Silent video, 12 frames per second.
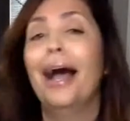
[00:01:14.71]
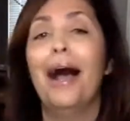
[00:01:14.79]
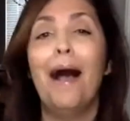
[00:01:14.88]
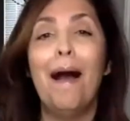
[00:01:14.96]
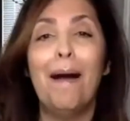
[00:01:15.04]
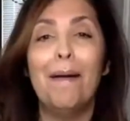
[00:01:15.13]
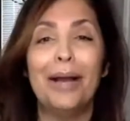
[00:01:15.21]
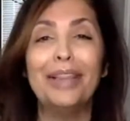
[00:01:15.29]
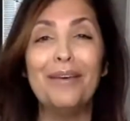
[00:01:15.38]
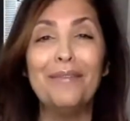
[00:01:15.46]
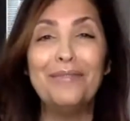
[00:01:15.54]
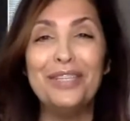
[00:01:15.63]
I
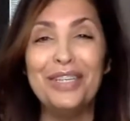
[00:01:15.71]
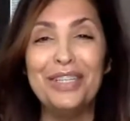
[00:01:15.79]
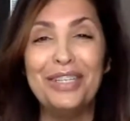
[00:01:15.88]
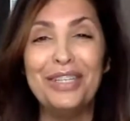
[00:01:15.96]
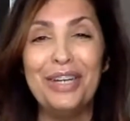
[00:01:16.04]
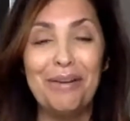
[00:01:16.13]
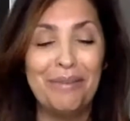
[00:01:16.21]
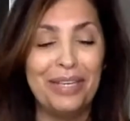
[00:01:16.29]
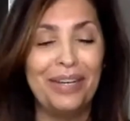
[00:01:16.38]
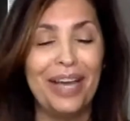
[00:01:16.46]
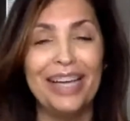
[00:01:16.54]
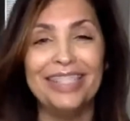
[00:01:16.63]
love to know what you
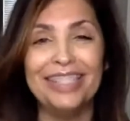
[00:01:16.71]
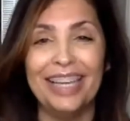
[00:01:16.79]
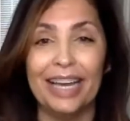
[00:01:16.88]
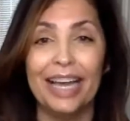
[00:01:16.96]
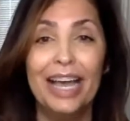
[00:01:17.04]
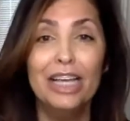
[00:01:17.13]
guys think.